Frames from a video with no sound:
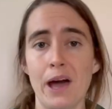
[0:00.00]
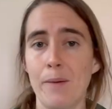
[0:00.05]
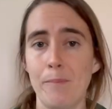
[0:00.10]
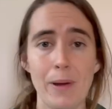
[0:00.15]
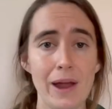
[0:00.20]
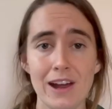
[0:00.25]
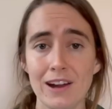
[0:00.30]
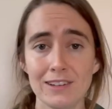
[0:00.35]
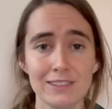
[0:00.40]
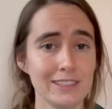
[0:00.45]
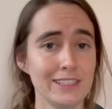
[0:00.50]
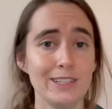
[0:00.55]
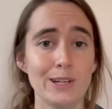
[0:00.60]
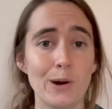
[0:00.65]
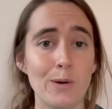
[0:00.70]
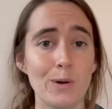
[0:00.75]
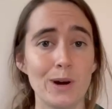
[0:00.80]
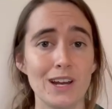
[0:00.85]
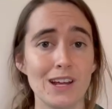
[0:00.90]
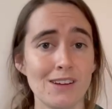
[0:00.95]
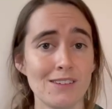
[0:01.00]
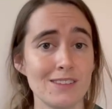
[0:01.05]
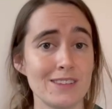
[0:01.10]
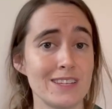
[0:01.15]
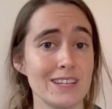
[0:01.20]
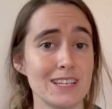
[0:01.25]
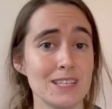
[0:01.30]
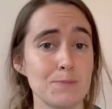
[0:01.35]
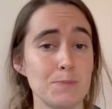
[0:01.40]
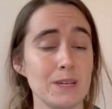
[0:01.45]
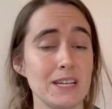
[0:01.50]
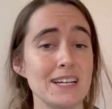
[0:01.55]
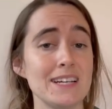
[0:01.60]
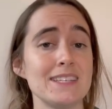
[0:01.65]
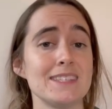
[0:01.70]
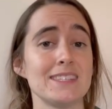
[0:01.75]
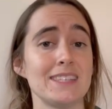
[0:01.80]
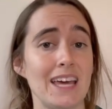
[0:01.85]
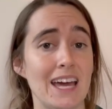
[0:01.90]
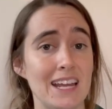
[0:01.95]
Apparently no one else does
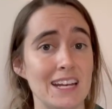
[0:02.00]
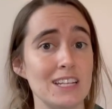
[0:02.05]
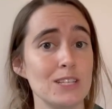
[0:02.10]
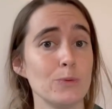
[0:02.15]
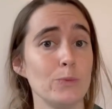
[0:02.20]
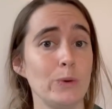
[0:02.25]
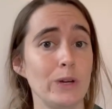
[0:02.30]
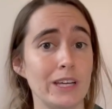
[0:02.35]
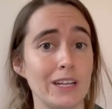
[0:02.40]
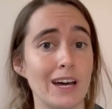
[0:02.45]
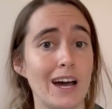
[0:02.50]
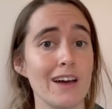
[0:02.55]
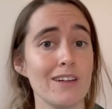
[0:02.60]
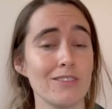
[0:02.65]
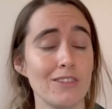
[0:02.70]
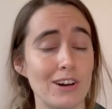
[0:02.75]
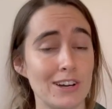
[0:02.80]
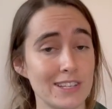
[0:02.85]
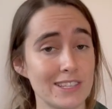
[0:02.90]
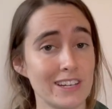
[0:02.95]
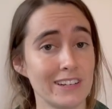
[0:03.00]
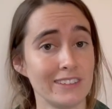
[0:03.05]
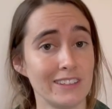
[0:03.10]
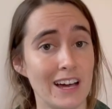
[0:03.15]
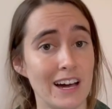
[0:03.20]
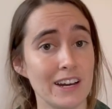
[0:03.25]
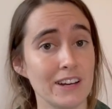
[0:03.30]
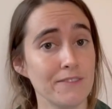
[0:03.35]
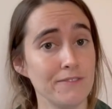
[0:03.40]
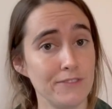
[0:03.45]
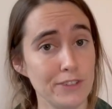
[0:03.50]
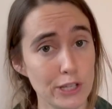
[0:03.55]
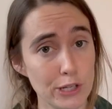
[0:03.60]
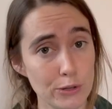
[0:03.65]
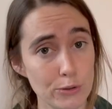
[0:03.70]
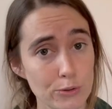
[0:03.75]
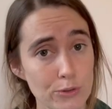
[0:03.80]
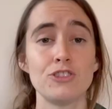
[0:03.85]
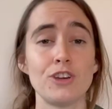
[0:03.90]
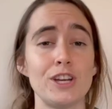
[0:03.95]
because that is when I lost a lot of
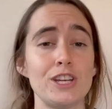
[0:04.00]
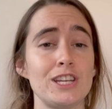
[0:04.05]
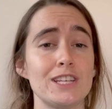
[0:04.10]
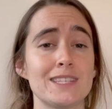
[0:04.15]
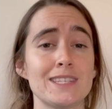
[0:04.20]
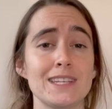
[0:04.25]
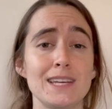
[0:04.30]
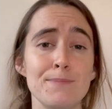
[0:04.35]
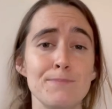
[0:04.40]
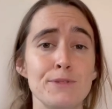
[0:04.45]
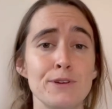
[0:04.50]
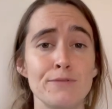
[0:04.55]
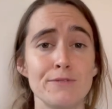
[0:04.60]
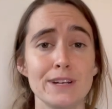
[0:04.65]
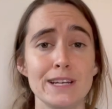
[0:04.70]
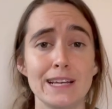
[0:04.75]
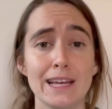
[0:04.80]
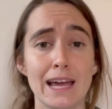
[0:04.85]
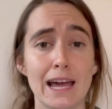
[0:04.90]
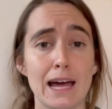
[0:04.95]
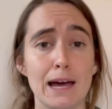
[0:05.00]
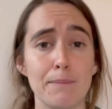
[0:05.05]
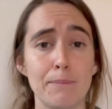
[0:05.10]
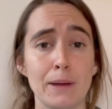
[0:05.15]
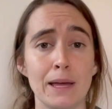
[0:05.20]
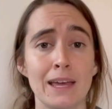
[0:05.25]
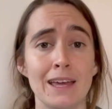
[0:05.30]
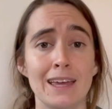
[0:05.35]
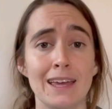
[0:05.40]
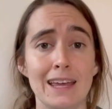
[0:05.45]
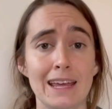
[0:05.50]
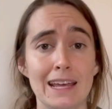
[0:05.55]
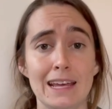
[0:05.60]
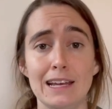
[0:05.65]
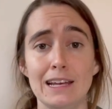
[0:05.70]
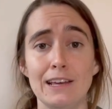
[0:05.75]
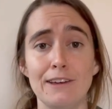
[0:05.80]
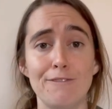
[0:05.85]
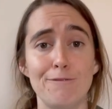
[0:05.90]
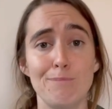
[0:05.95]
views. So just skip the recap
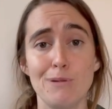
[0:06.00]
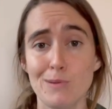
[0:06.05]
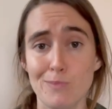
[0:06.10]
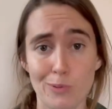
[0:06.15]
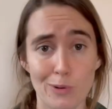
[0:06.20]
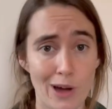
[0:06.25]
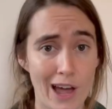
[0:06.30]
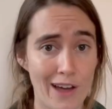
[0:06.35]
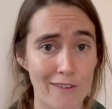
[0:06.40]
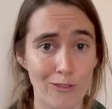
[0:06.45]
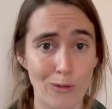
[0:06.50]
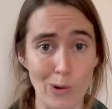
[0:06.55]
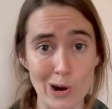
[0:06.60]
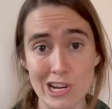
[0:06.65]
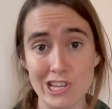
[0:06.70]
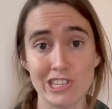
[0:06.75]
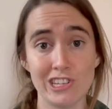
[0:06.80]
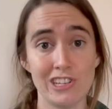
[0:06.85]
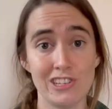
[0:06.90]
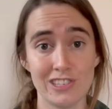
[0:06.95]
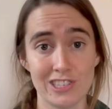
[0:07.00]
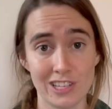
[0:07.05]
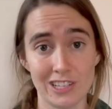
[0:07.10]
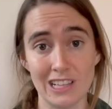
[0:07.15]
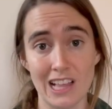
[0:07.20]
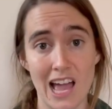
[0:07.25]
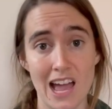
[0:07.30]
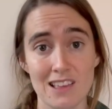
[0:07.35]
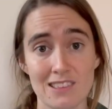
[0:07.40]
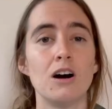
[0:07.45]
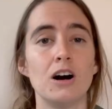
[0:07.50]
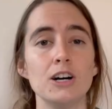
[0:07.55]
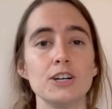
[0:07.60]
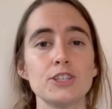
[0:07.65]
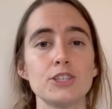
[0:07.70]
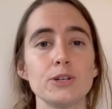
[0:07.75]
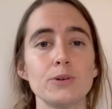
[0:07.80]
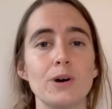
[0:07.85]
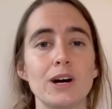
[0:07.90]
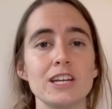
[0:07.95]
and if people have questions, they'll ask.
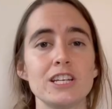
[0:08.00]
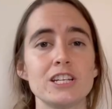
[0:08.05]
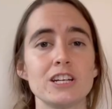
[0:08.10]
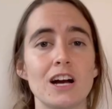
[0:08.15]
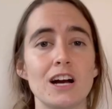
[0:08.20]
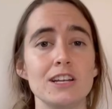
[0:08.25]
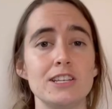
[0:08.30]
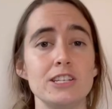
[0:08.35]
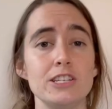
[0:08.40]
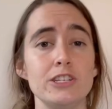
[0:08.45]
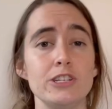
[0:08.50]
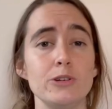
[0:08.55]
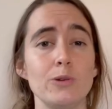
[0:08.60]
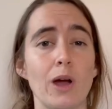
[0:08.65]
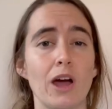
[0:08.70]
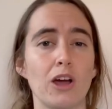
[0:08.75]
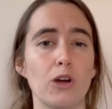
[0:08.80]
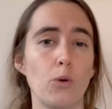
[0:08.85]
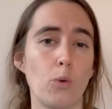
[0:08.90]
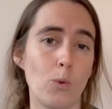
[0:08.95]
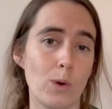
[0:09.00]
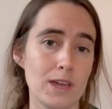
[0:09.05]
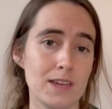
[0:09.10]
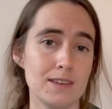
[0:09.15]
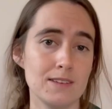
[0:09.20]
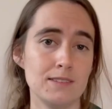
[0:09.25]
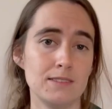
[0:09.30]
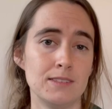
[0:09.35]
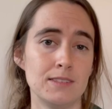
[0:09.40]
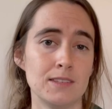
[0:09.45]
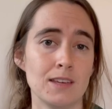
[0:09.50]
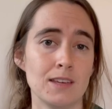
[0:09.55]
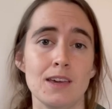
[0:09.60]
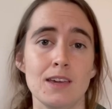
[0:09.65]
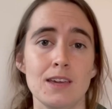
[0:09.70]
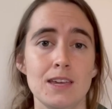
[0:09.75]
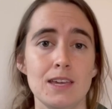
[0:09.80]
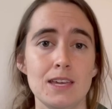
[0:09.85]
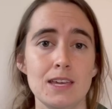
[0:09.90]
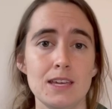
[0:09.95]
Also, I tried to do a quiz
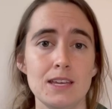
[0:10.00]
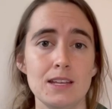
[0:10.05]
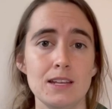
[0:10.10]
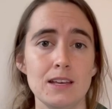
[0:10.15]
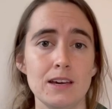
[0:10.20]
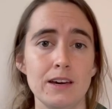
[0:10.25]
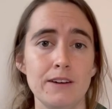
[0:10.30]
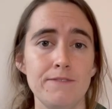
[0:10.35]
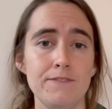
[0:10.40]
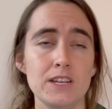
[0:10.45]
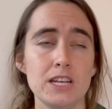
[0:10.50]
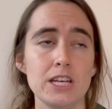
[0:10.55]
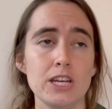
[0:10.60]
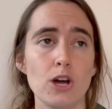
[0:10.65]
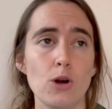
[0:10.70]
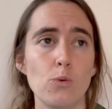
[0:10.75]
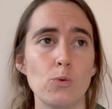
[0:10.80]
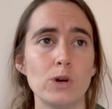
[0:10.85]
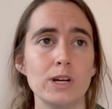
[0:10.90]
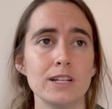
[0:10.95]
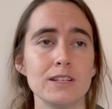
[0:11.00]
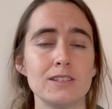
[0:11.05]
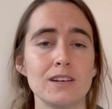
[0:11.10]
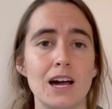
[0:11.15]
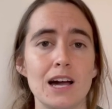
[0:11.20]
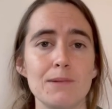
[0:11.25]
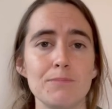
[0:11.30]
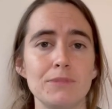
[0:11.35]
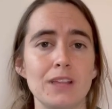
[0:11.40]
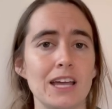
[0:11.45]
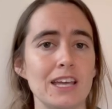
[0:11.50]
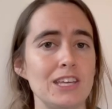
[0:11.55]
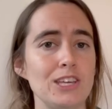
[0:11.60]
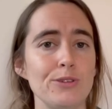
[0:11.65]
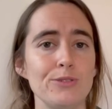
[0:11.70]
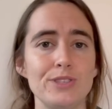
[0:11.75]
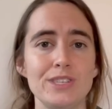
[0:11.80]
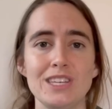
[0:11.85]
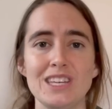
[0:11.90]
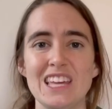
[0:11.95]
in a video one time like you
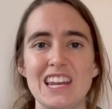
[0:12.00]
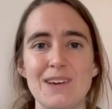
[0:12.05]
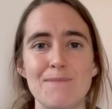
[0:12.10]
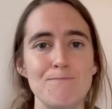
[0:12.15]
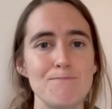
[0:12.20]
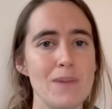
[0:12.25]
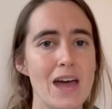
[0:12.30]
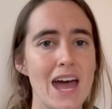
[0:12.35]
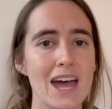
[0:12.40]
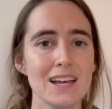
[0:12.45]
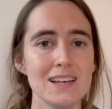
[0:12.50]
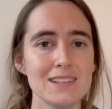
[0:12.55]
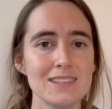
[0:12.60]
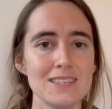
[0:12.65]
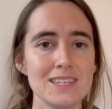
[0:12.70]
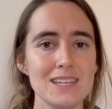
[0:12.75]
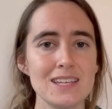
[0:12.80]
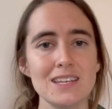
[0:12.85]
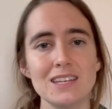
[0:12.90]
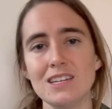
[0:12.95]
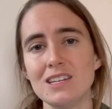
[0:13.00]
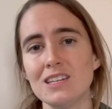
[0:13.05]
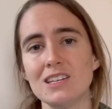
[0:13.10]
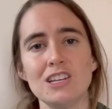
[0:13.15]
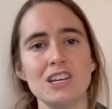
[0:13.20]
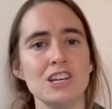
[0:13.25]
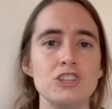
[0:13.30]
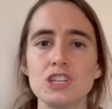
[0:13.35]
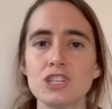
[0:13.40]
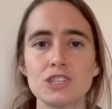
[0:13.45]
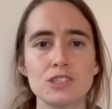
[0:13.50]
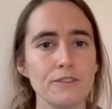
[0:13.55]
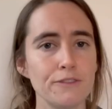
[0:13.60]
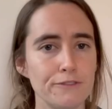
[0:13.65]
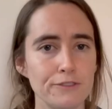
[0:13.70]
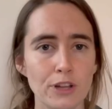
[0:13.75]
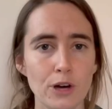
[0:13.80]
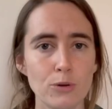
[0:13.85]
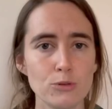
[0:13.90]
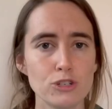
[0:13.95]
see in a magazine, just a
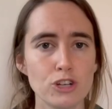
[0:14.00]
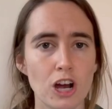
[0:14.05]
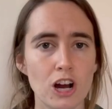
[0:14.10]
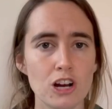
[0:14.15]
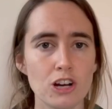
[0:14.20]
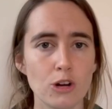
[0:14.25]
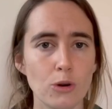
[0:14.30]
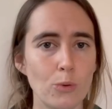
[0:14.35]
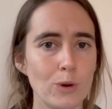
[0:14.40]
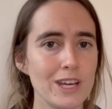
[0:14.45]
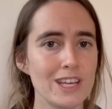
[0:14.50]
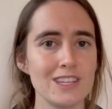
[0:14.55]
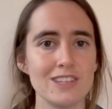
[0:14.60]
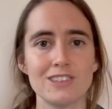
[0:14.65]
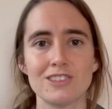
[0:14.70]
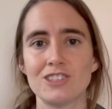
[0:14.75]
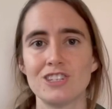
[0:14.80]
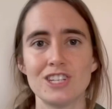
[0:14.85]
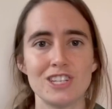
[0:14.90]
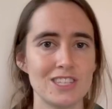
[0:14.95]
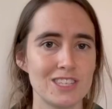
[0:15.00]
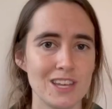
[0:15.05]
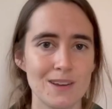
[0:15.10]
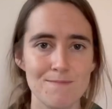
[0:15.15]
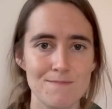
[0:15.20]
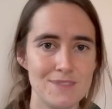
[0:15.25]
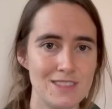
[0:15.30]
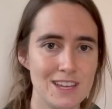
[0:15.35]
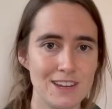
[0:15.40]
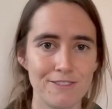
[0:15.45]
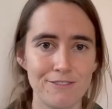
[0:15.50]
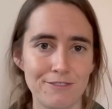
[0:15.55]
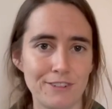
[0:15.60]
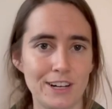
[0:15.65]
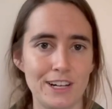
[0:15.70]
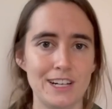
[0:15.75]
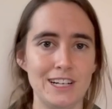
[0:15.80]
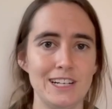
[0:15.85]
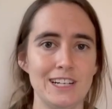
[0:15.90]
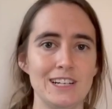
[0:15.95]
flowchart quiz, just something
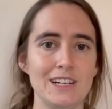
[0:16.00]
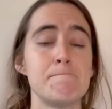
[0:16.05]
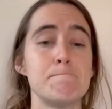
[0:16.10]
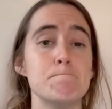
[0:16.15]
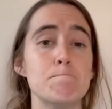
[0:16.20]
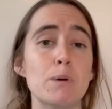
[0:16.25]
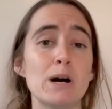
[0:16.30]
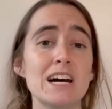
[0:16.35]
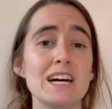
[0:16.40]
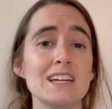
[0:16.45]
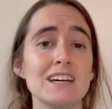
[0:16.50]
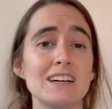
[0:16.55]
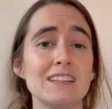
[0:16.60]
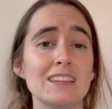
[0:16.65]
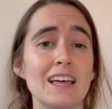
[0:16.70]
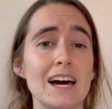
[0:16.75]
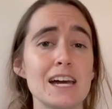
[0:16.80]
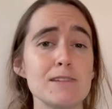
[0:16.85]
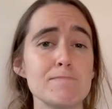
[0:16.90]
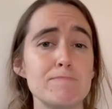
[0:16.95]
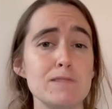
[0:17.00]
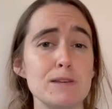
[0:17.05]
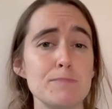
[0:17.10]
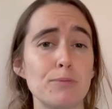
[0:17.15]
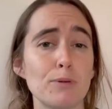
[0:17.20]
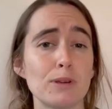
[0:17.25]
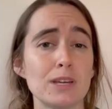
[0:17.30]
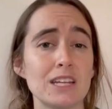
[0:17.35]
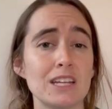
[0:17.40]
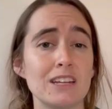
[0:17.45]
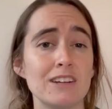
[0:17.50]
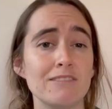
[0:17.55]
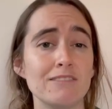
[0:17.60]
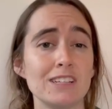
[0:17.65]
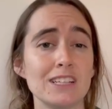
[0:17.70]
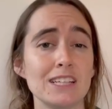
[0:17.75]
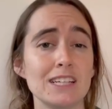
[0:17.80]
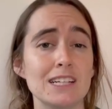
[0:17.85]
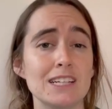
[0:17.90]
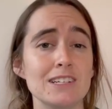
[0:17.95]
fun. But a lot of people didn't
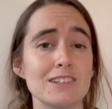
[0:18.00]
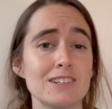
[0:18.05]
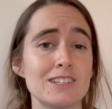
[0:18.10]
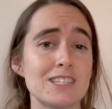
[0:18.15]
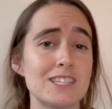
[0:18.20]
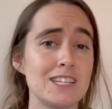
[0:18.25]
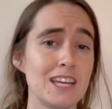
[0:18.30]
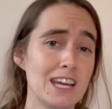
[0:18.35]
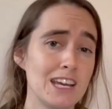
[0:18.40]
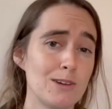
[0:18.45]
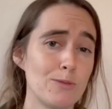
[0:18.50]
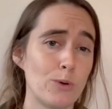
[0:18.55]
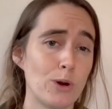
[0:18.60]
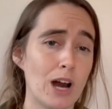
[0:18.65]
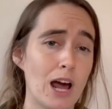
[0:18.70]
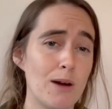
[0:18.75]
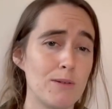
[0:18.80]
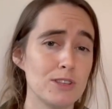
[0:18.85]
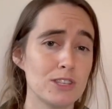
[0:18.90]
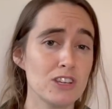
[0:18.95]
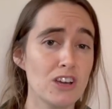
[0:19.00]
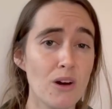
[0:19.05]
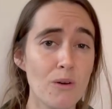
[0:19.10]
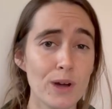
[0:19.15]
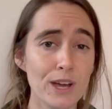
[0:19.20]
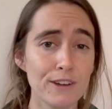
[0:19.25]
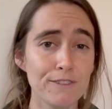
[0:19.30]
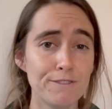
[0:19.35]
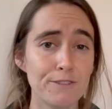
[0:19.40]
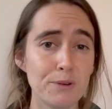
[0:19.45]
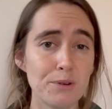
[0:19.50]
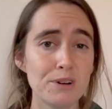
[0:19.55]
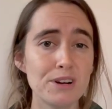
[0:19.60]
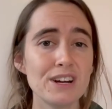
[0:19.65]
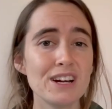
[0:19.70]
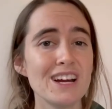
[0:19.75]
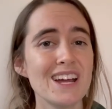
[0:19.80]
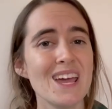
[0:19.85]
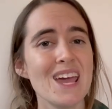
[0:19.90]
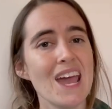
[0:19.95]
really understand what I was going for
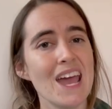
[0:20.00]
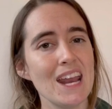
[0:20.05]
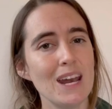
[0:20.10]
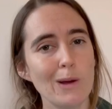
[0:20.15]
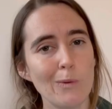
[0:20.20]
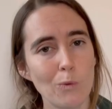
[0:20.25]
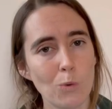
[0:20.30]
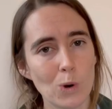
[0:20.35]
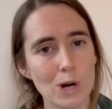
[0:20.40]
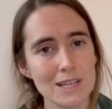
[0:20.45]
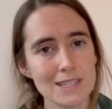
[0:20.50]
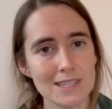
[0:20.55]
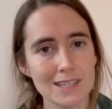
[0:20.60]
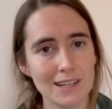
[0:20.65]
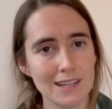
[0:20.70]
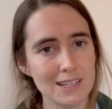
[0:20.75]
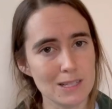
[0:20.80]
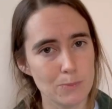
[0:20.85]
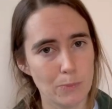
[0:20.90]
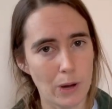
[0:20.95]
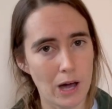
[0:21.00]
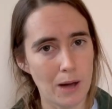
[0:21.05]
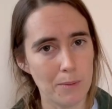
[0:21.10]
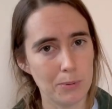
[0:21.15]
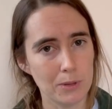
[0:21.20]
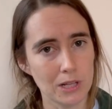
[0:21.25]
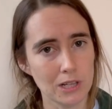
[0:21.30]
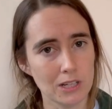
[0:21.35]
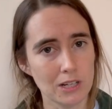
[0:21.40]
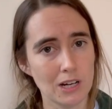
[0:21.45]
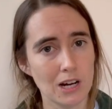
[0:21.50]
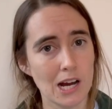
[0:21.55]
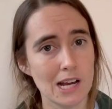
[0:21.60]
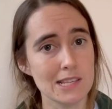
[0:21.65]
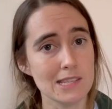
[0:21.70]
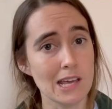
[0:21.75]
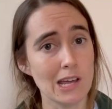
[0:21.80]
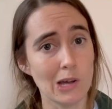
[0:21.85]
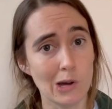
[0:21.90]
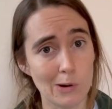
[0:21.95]
and it wasn't as popular
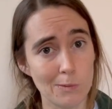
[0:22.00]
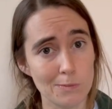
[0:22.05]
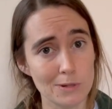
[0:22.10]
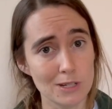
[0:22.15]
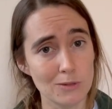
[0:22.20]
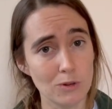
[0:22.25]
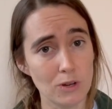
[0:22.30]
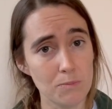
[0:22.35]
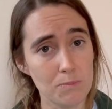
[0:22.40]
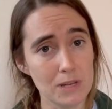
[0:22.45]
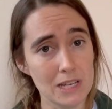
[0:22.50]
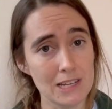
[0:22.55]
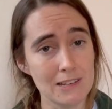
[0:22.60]
as I hoped it would be.